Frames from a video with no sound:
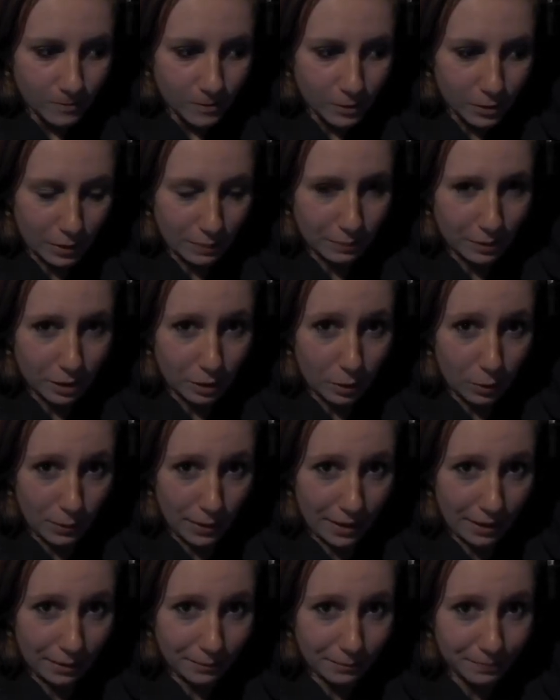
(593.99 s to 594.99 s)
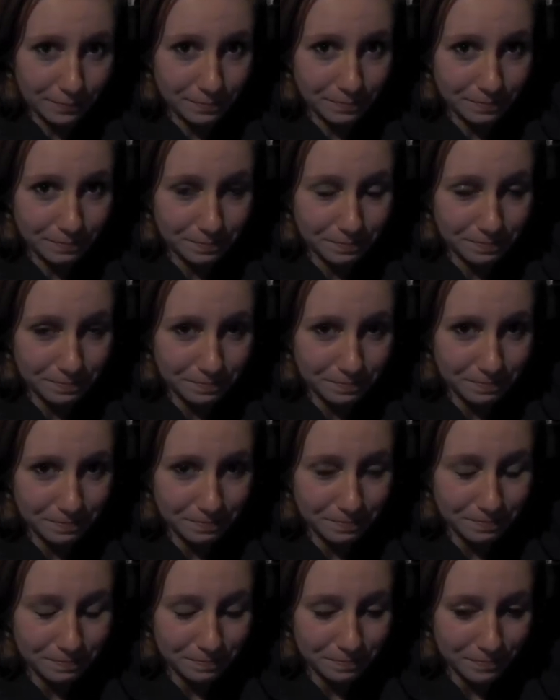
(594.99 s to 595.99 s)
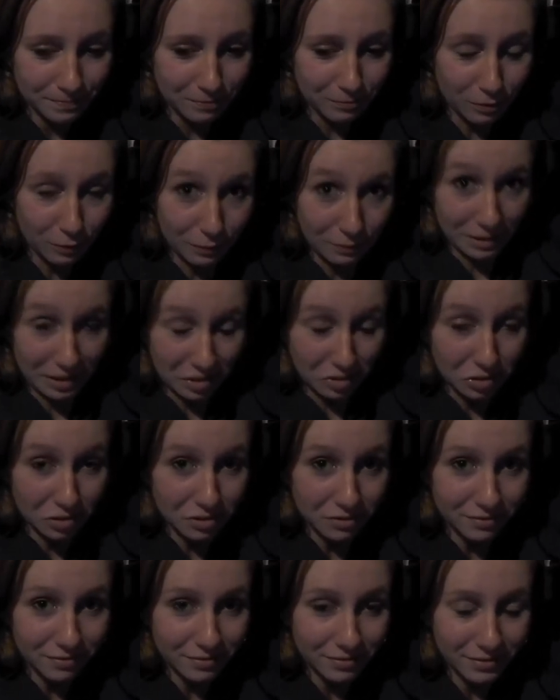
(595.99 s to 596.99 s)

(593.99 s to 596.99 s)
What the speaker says: So I'm gonna go now. For real.